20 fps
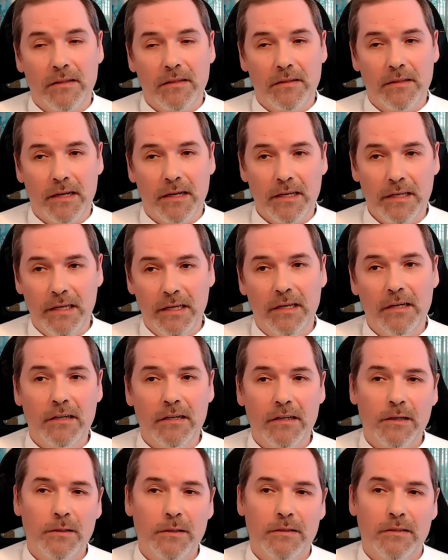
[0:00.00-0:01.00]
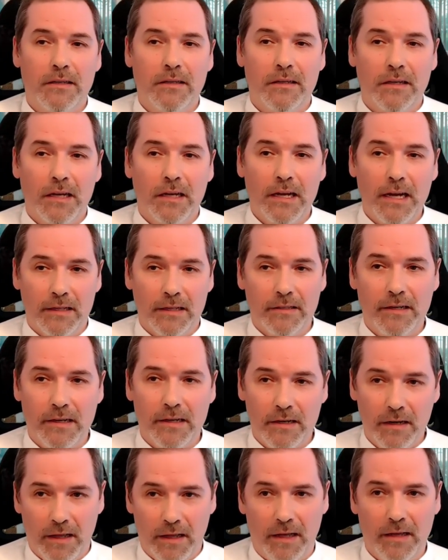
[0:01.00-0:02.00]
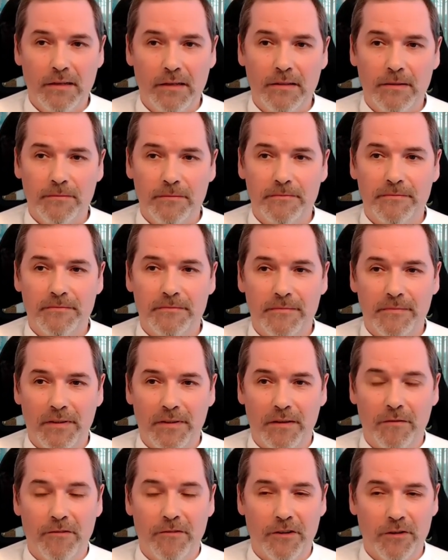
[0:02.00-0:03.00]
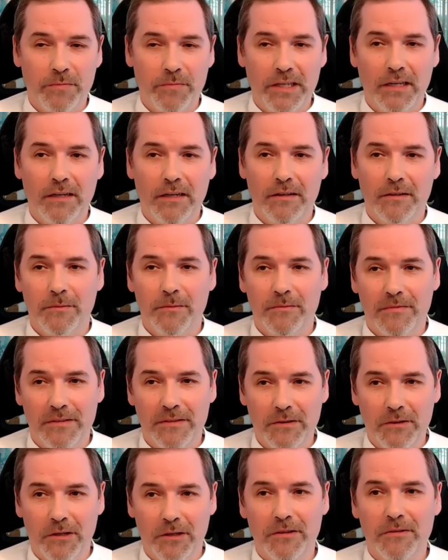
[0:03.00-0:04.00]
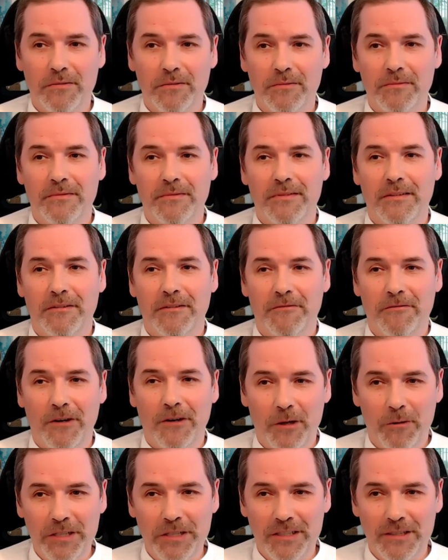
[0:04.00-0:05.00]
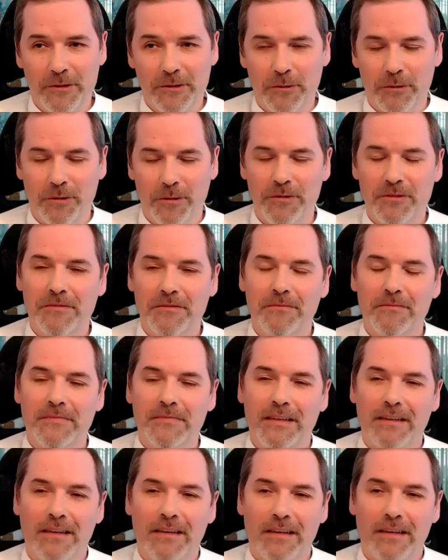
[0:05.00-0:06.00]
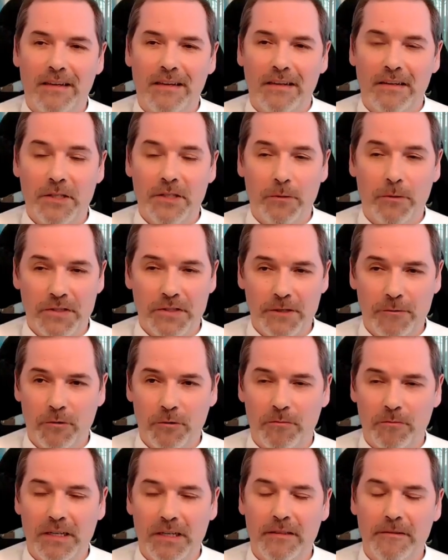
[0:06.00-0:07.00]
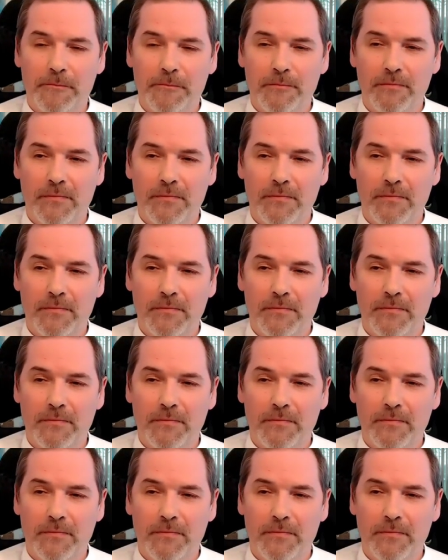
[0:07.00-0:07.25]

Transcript: The king cut her leg for being not following the rules. She was a woman.